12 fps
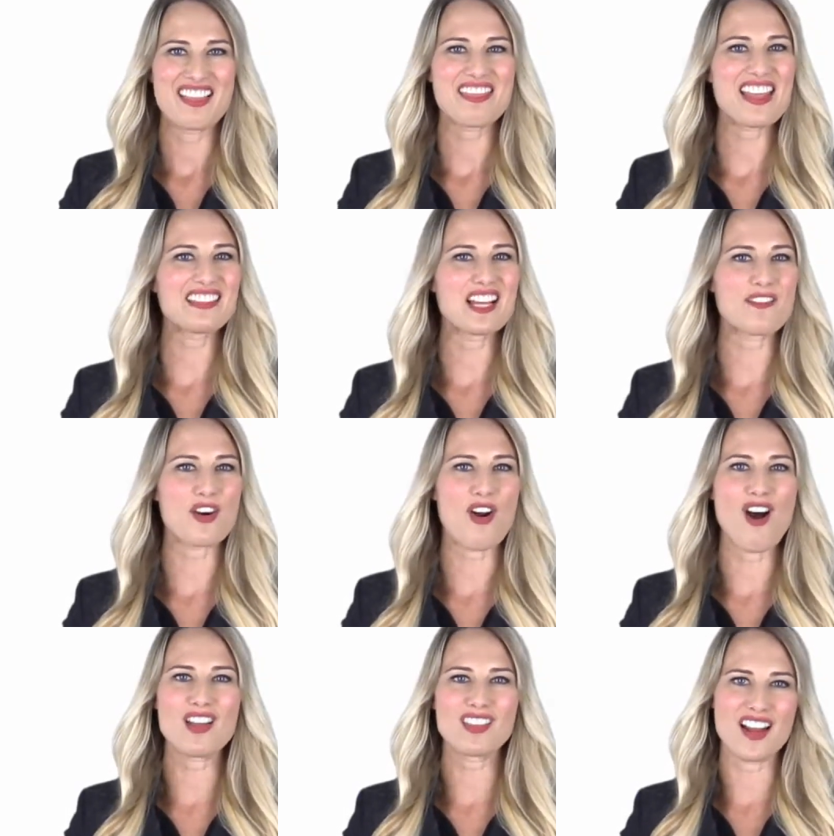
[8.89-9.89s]
They love our
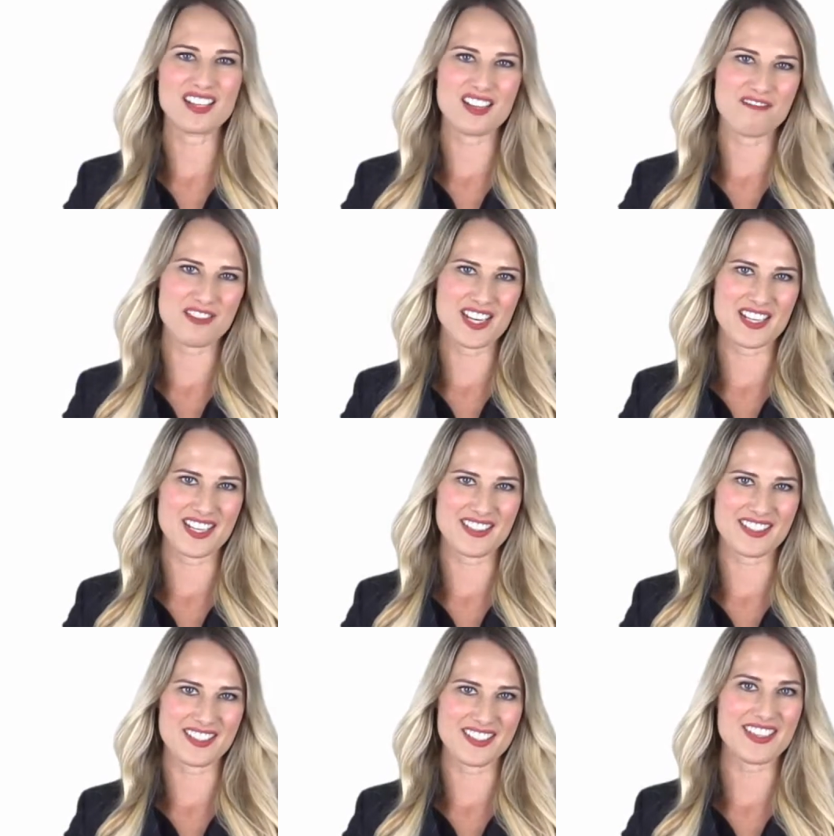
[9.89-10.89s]
online
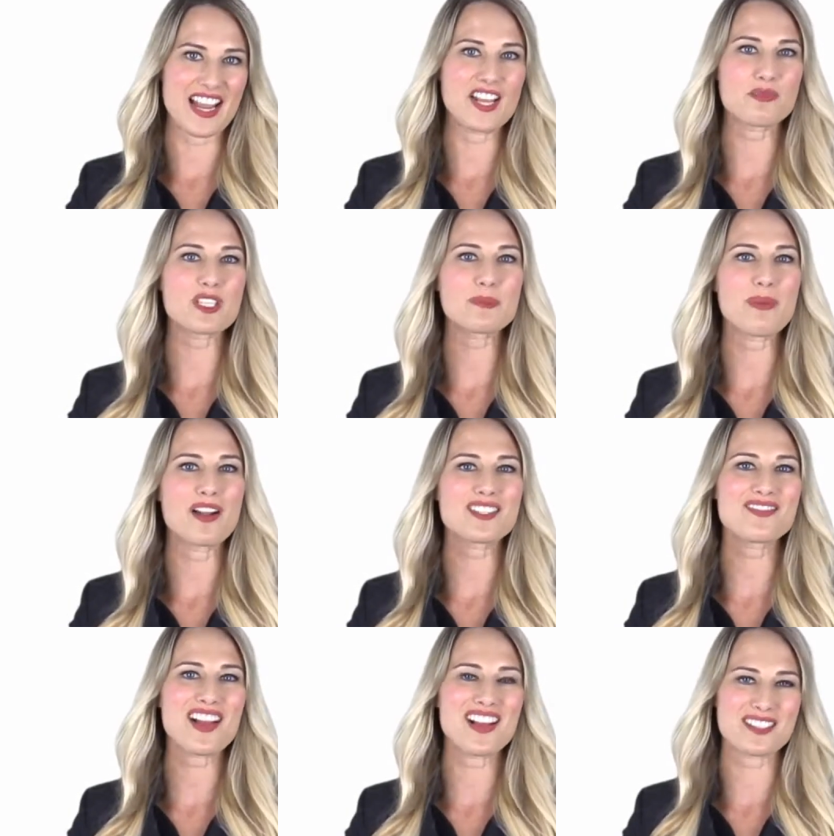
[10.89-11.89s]
conveniences and
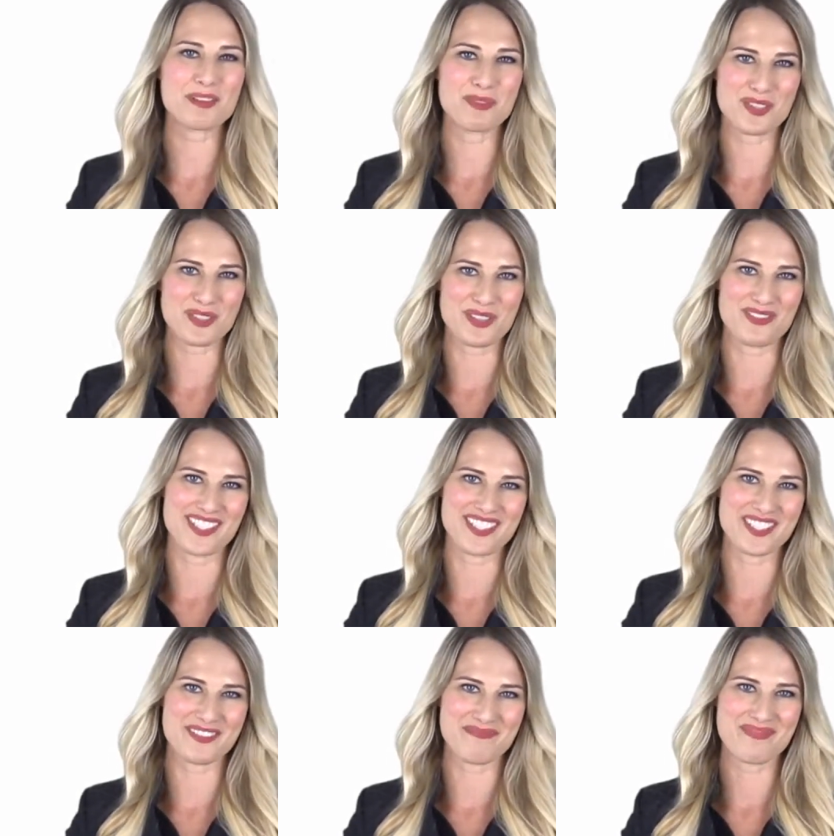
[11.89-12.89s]
responsive customer
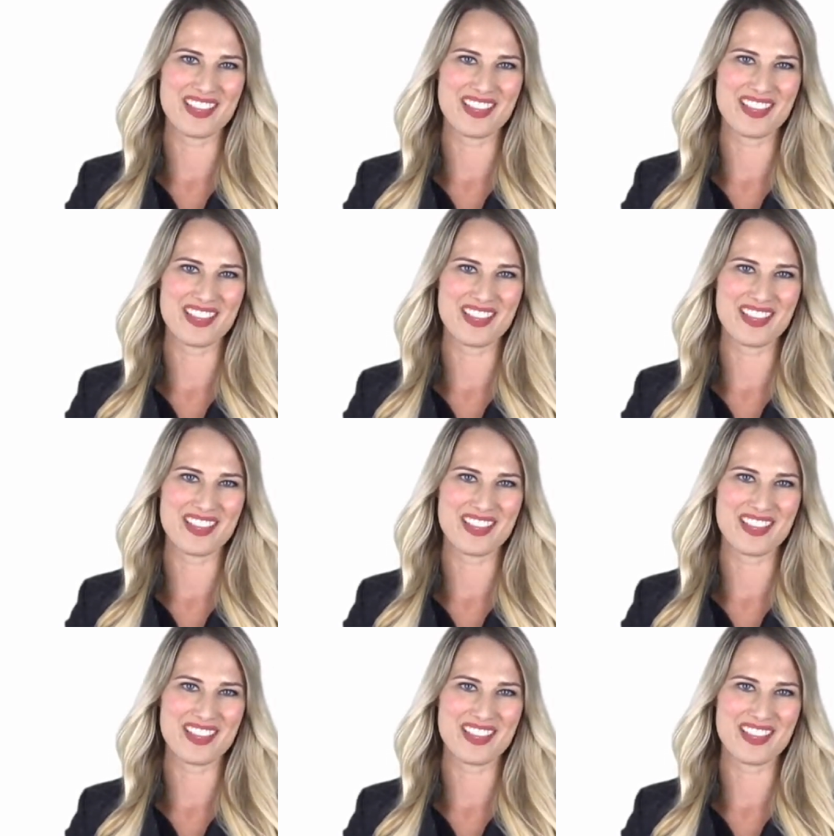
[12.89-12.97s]
service.